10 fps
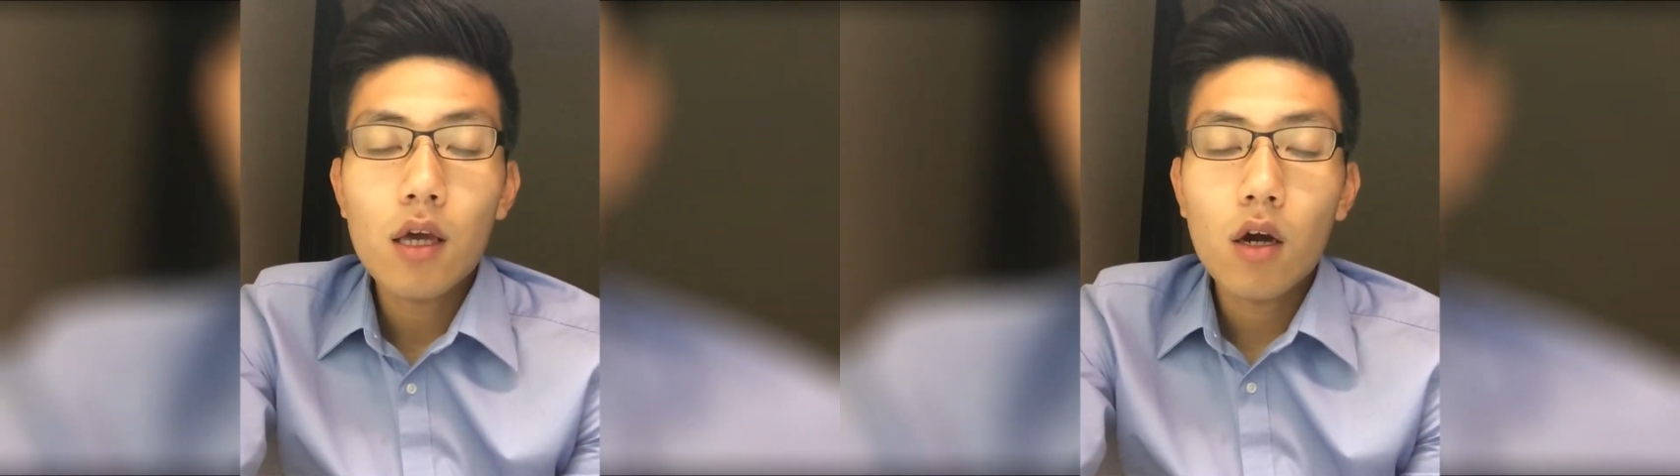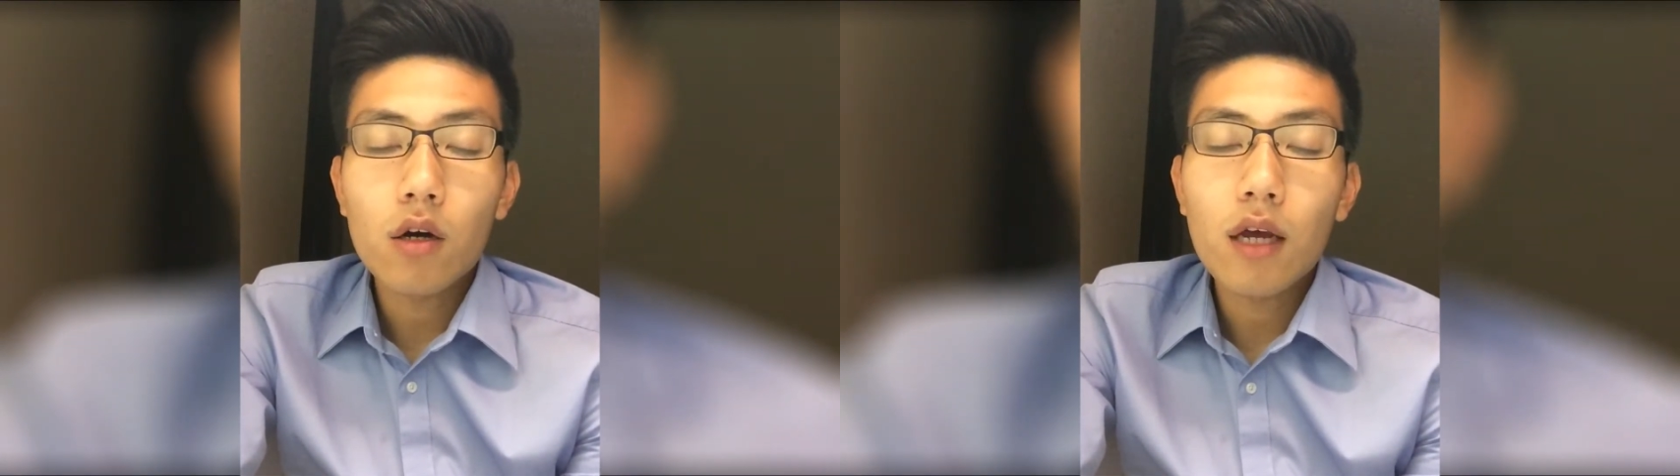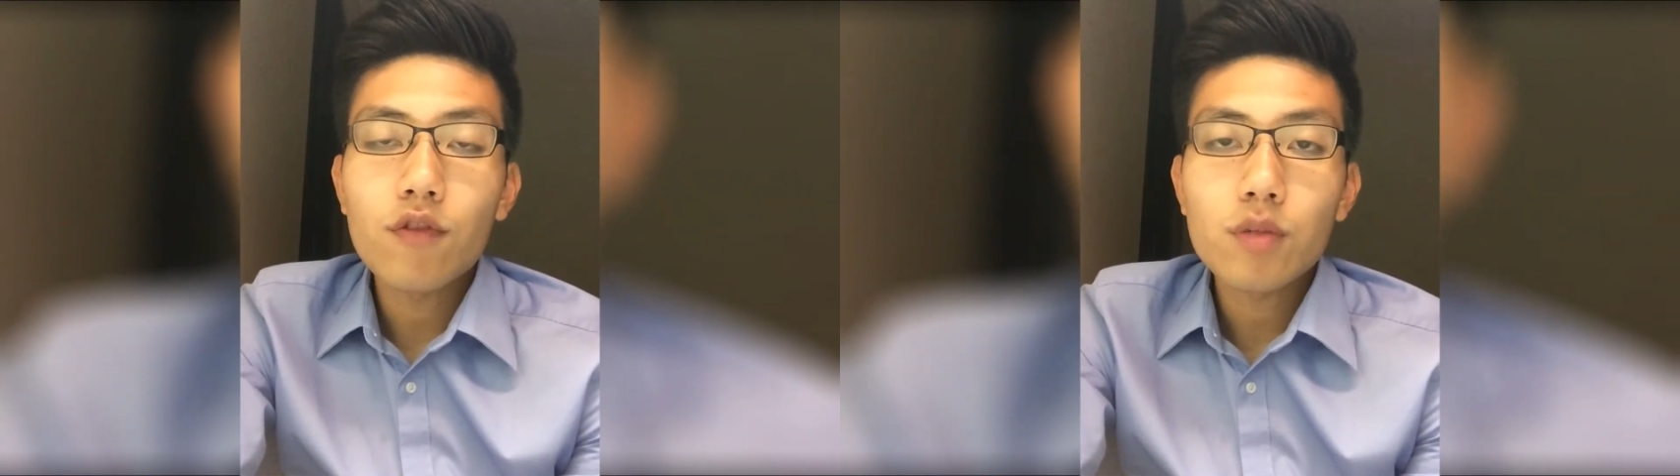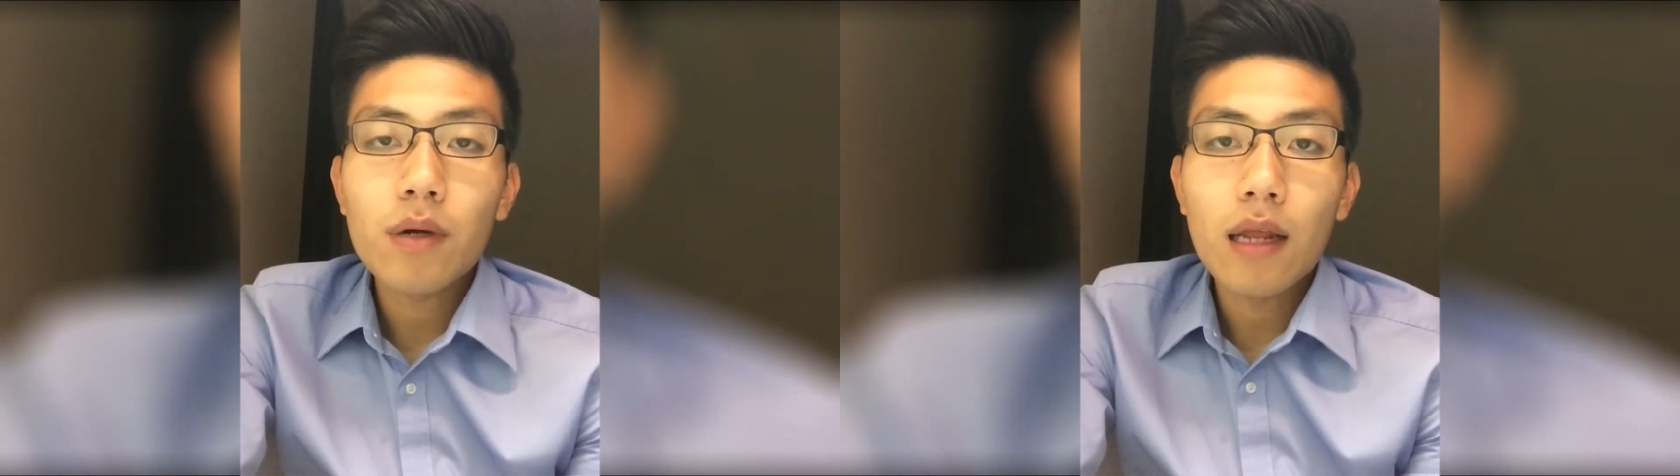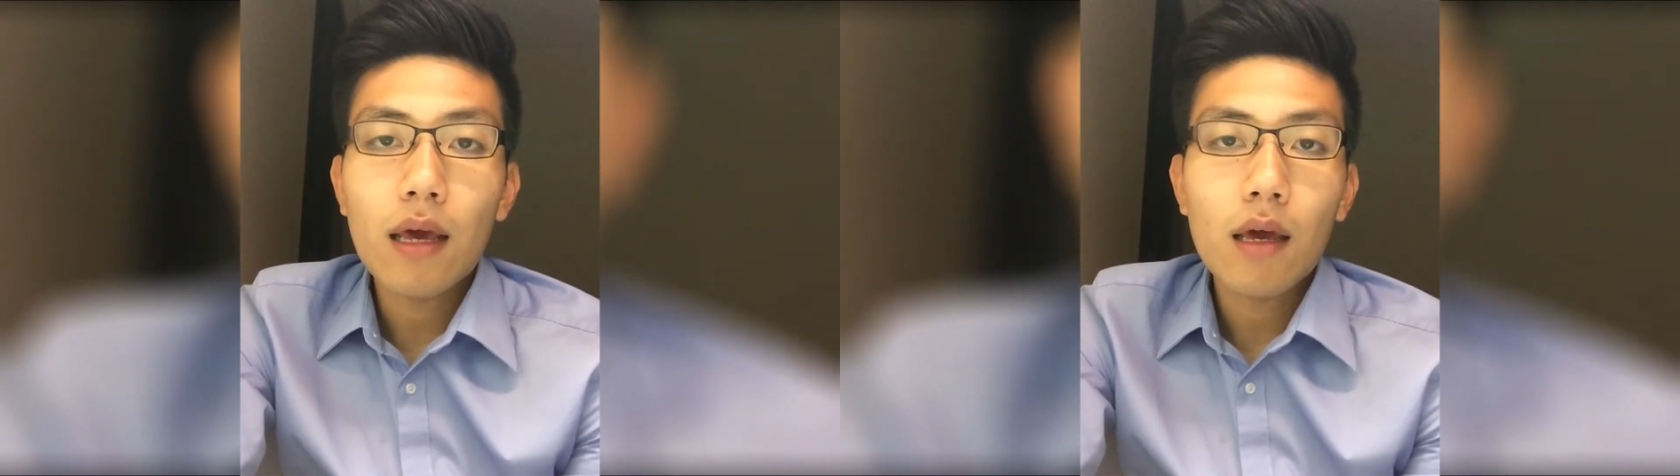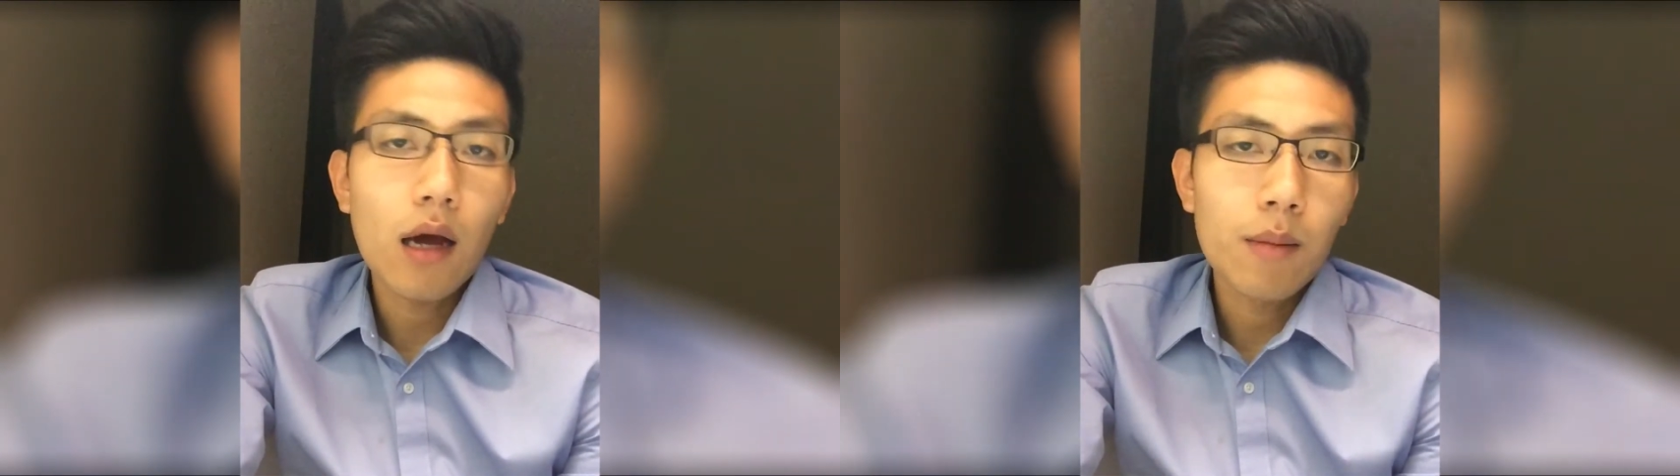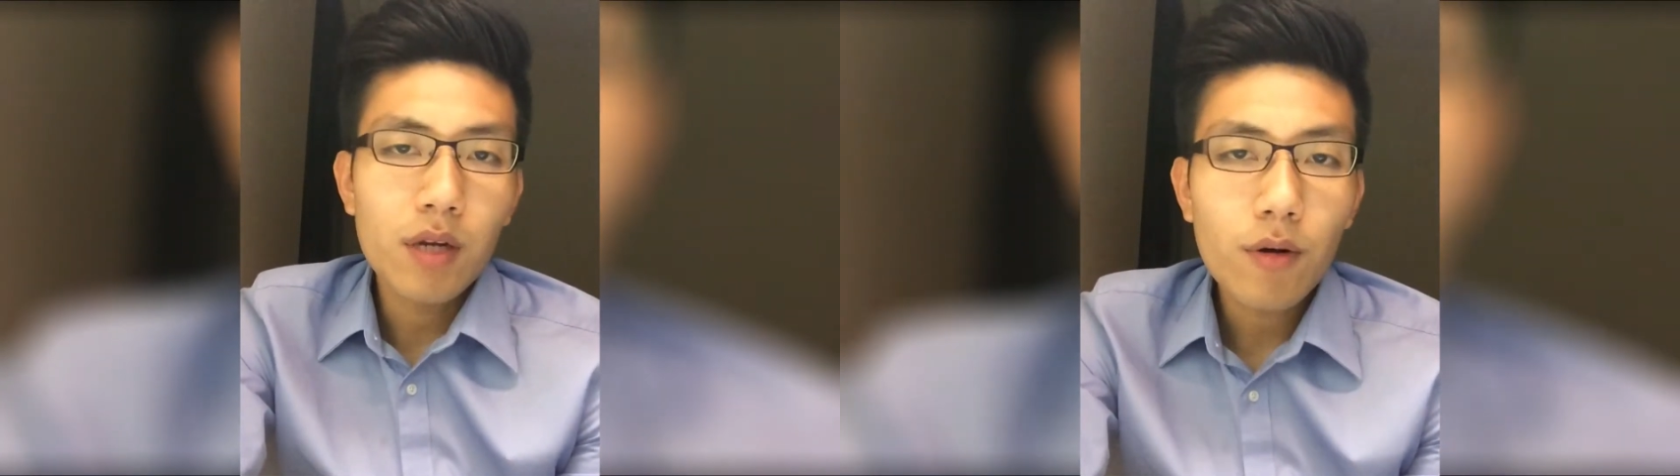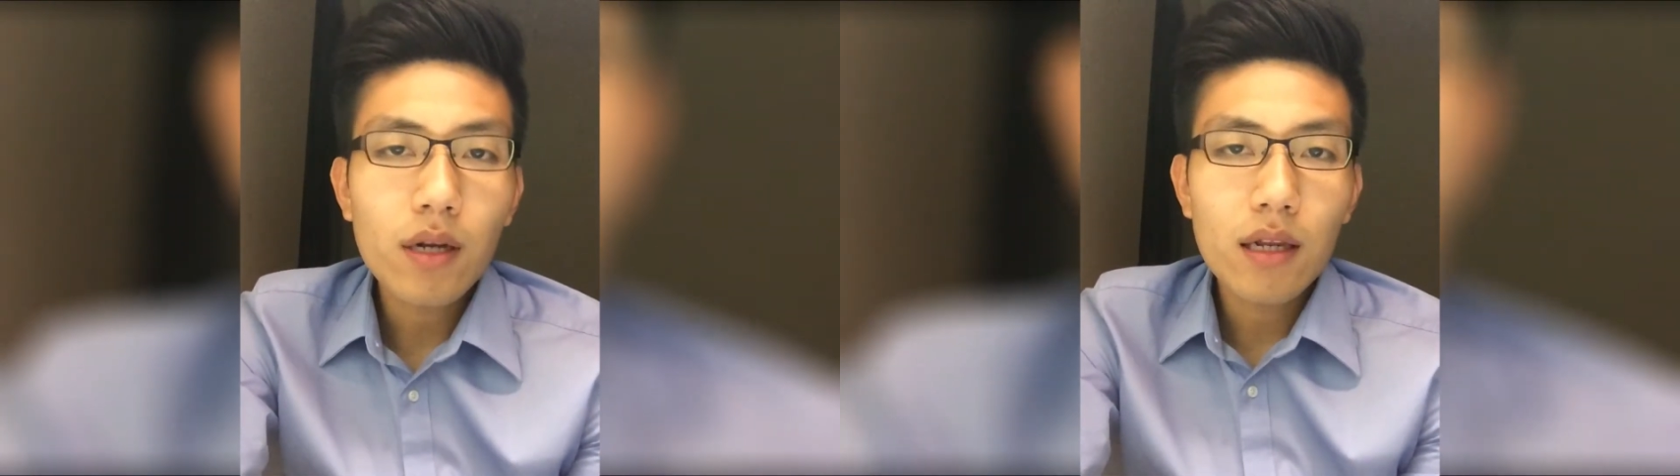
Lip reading: on average per day nearing